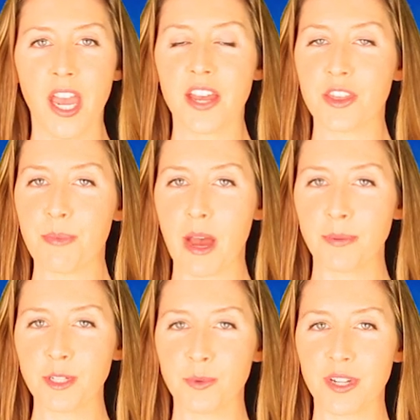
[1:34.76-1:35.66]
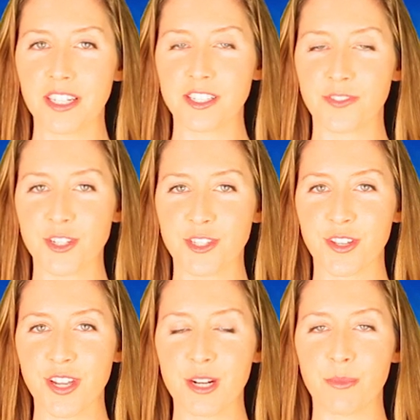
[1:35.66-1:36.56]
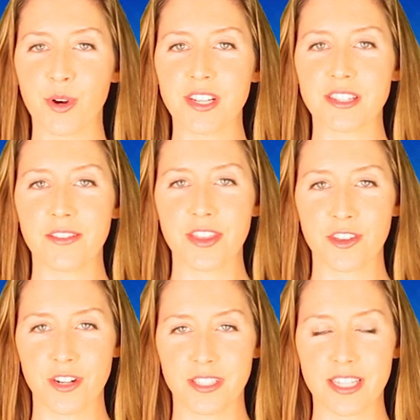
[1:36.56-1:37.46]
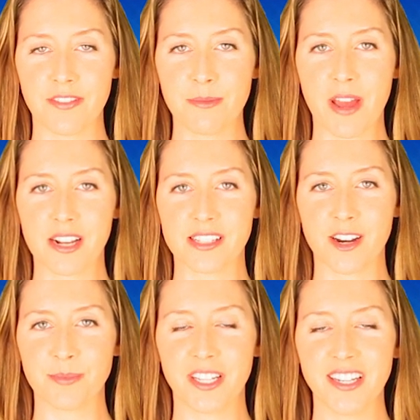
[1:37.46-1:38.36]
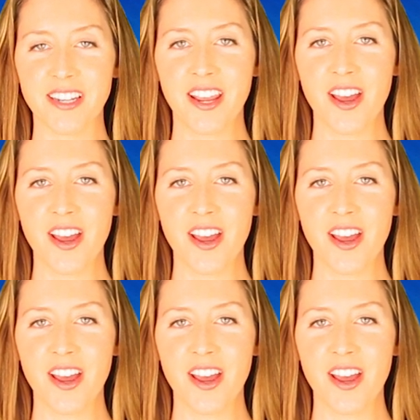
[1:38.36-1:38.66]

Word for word: The public will get its first look at a Boeing 737 MAX airplane